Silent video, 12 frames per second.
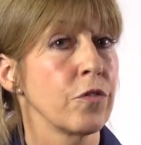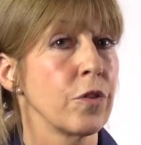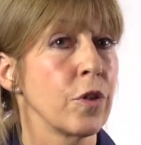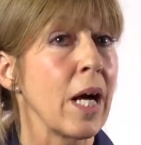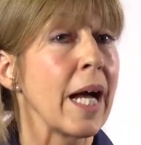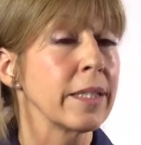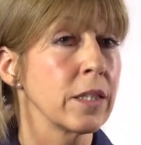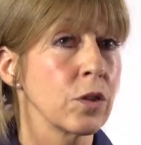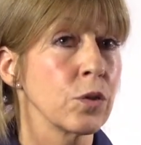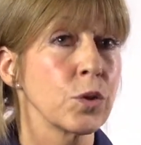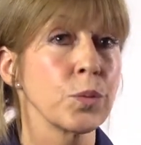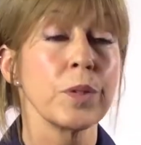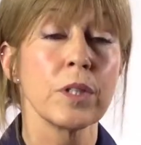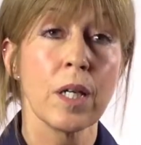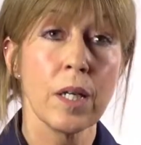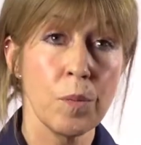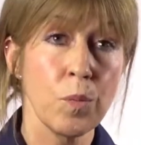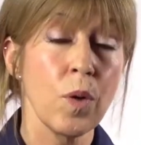for adults with
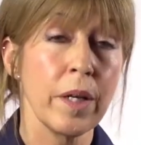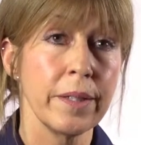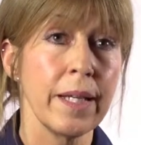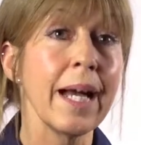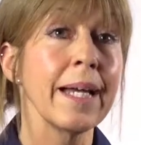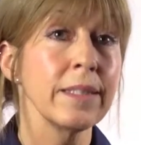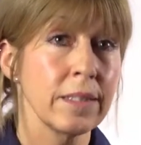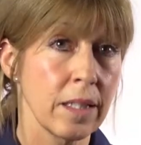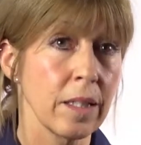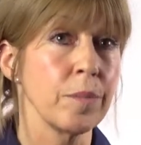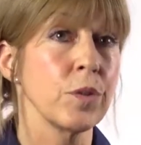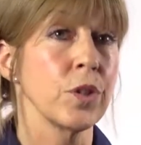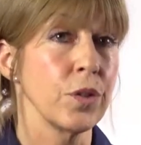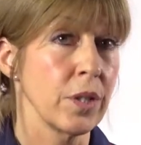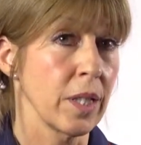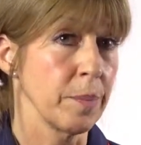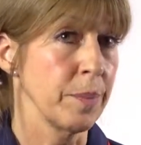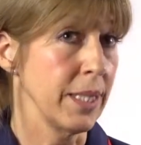type 1 and type 2
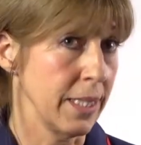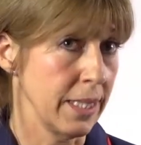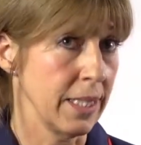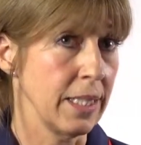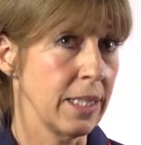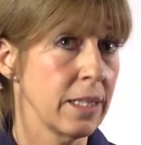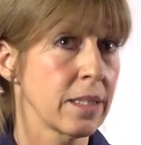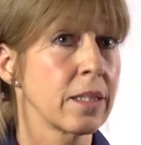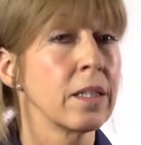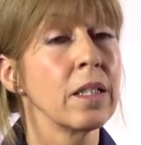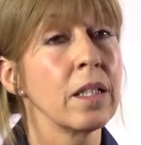diabetes